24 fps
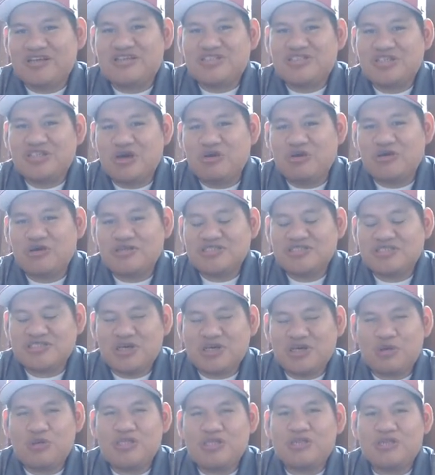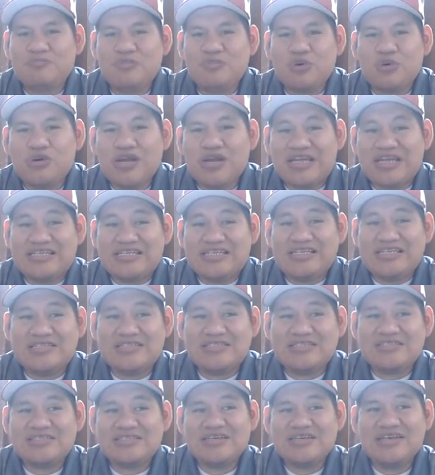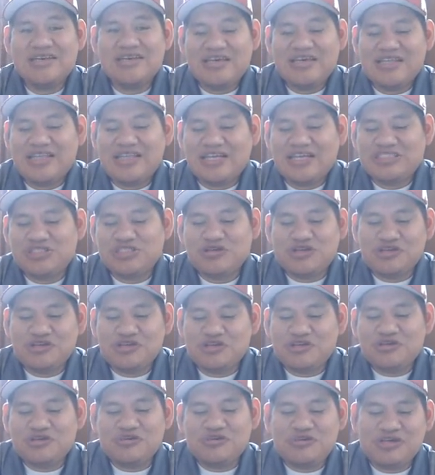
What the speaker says: totally more ideas that you can do.